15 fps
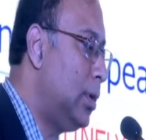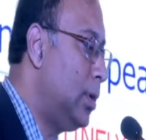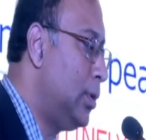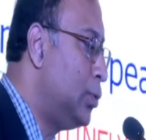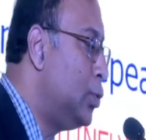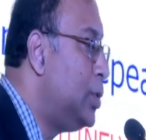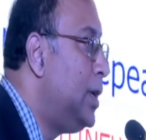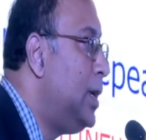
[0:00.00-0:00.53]

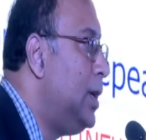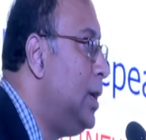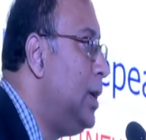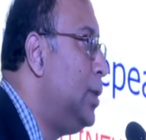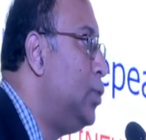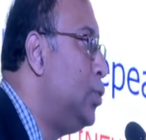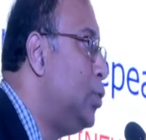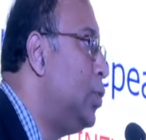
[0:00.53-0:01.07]

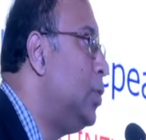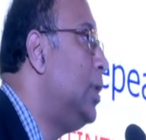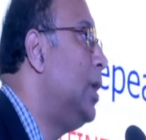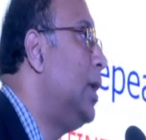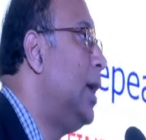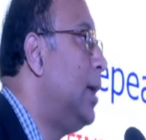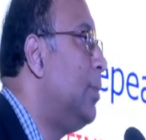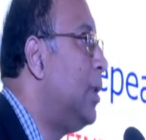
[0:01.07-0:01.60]
routinely do
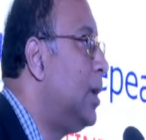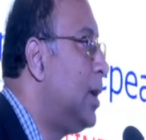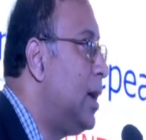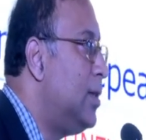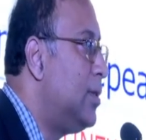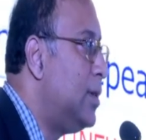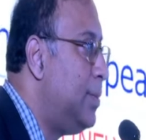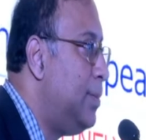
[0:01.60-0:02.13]

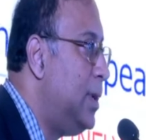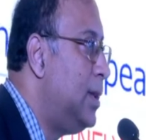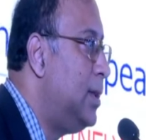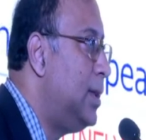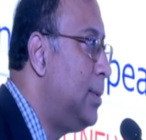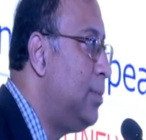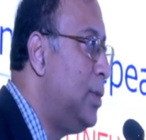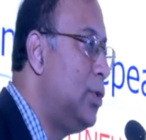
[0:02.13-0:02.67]
MRIs, repeat
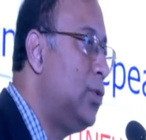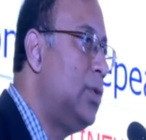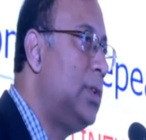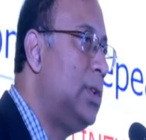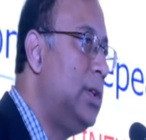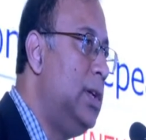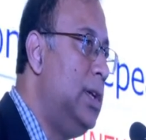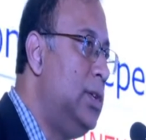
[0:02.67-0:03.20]
them, because
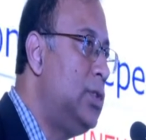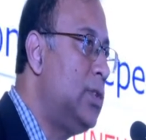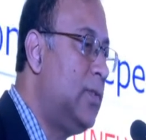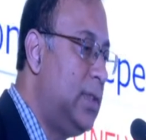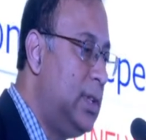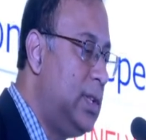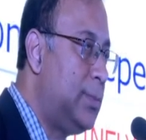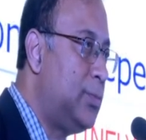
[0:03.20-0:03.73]
each
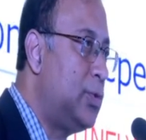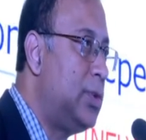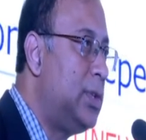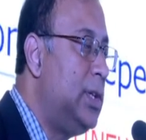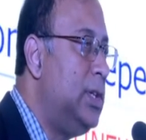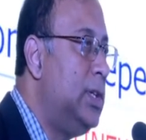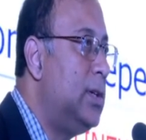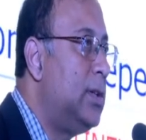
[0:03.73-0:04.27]
of these
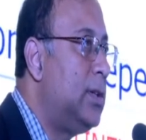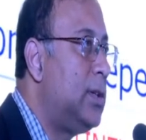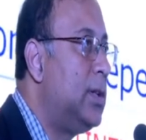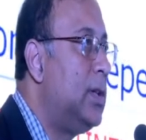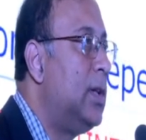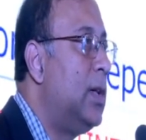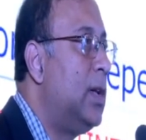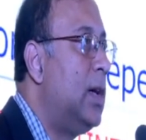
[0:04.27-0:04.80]
procedures
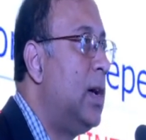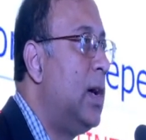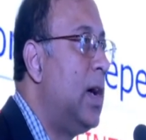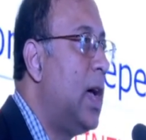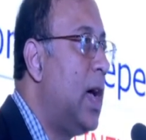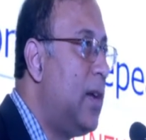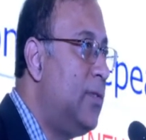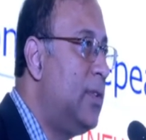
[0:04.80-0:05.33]

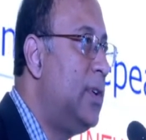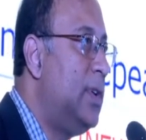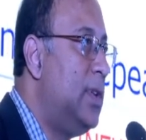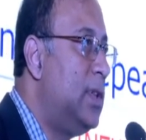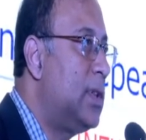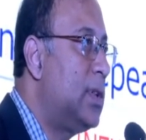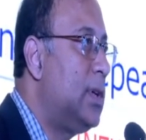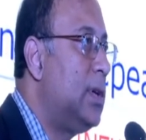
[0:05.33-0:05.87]
have a
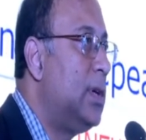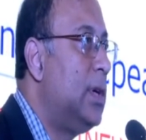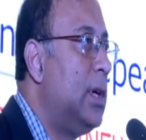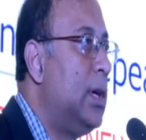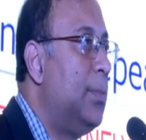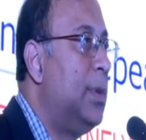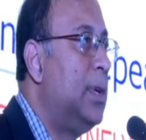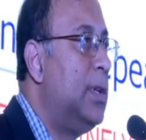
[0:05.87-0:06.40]
risk.
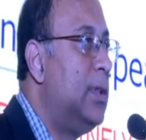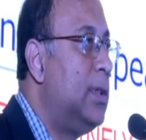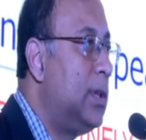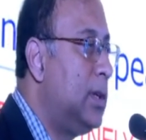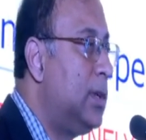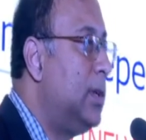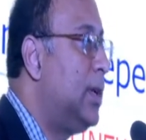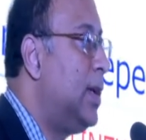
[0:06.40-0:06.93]
But in
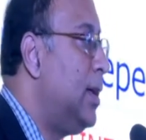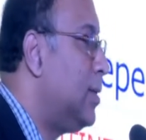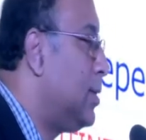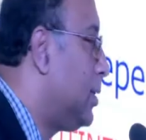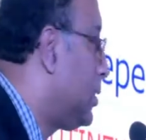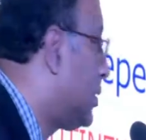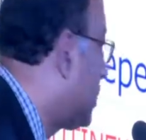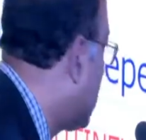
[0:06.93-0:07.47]
certain cases,